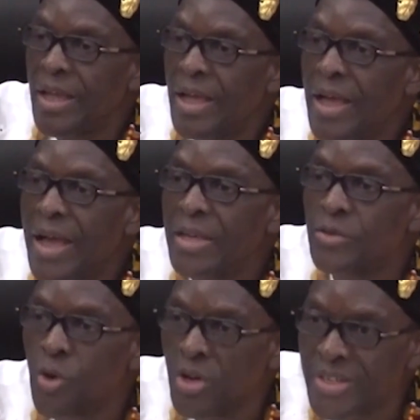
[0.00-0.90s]
has
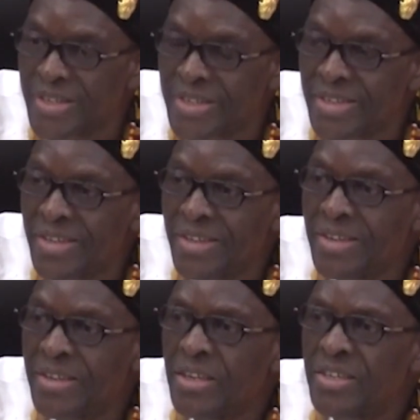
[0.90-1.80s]
got it
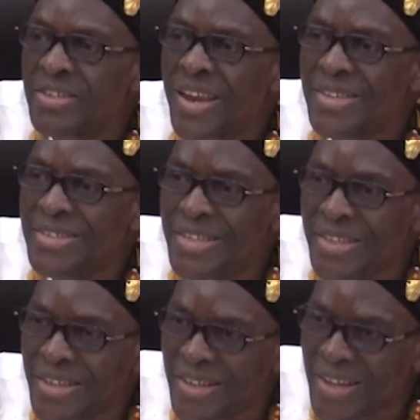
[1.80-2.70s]

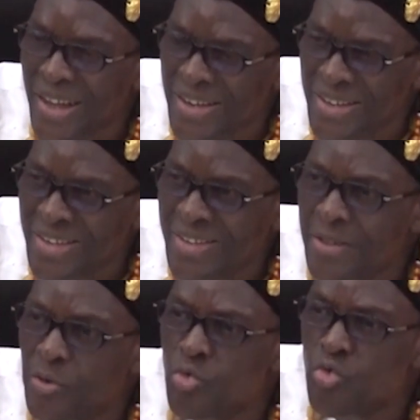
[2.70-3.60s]
tragically
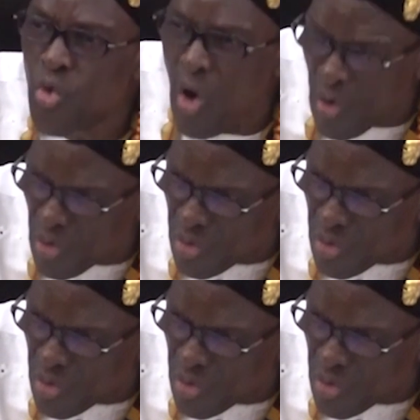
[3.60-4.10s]
wrong.